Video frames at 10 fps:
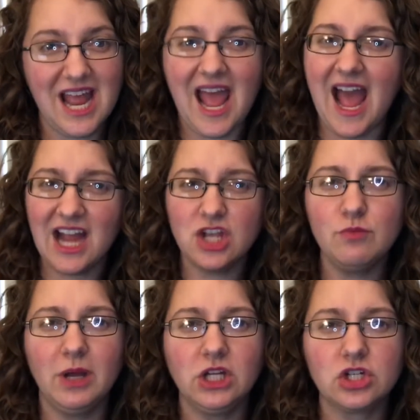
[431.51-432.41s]

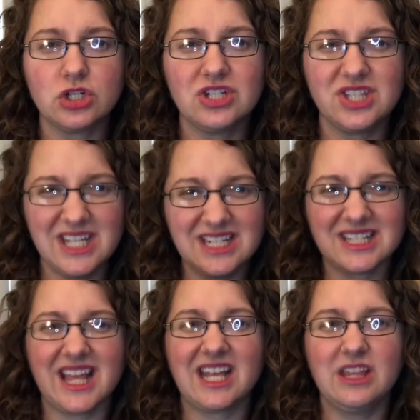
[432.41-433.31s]
Acupuncture is seen as like the